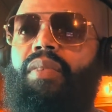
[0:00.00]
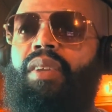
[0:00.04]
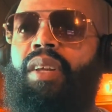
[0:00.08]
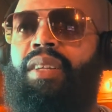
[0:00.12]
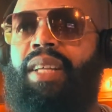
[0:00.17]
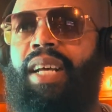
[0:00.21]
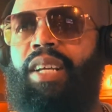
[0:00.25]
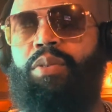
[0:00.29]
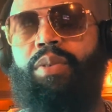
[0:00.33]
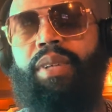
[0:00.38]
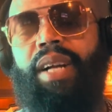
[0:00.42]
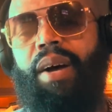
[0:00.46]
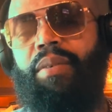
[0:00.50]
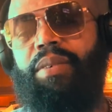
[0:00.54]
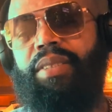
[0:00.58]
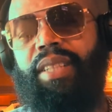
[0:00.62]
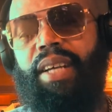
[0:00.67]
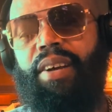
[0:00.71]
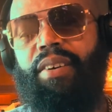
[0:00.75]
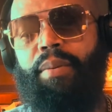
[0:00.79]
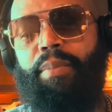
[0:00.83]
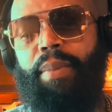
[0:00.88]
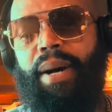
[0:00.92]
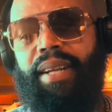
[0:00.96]
That's what I would say
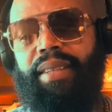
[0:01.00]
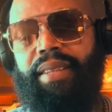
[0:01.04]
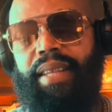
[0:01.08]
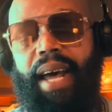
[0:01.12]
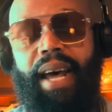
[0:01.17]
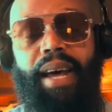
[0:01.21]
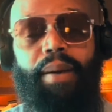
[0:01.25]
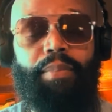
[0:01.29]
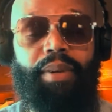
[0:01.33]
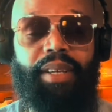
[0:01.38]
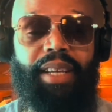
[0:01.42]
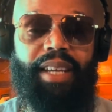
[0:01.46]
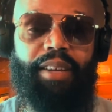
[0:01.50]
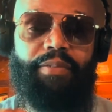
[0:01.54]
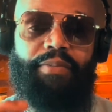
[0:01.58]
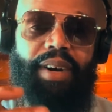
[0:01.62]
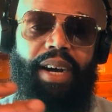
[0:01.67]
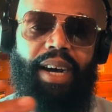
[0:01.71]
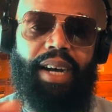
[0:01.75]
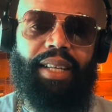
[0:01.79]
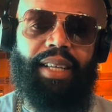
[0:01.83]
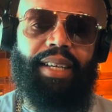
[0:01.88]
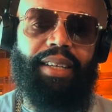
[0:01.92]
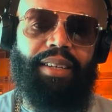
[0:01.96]
about that. But he
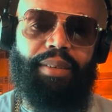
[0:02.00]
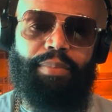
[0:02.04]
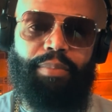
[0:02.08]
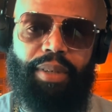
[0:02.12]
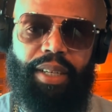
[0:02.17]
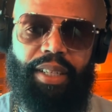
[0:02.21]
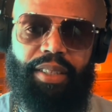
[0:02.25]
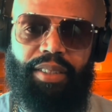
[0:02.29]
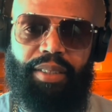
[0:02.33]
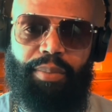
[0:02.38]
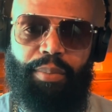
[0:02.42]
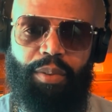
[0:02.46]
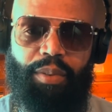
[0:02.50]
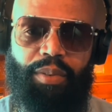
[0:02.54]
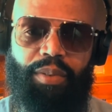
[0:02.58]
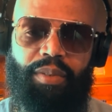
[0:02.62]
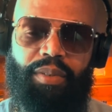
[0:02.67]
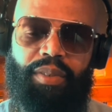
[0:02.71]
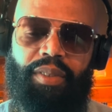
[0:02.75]
violated a principle.